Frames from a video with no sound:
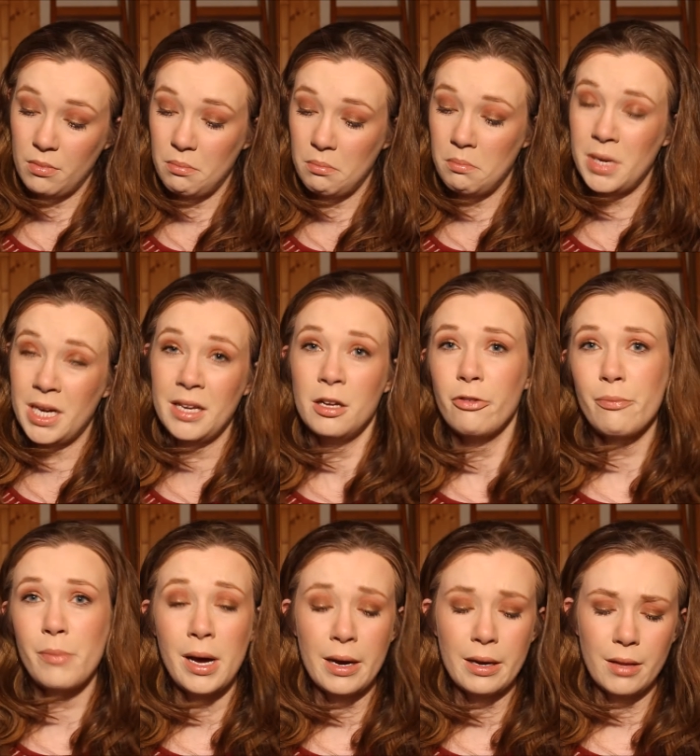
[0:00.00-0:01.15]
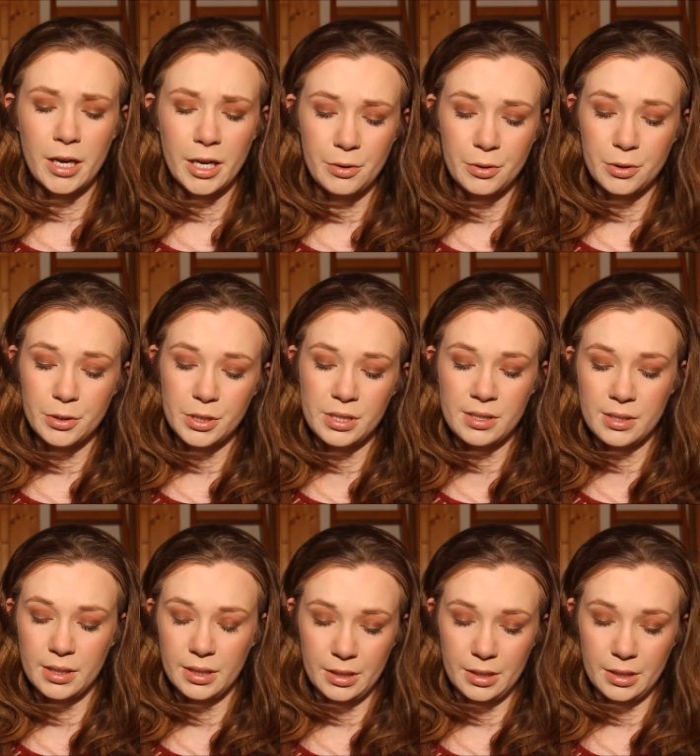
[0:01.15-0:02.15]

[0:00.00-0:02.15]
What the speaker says: many of my eyeliners,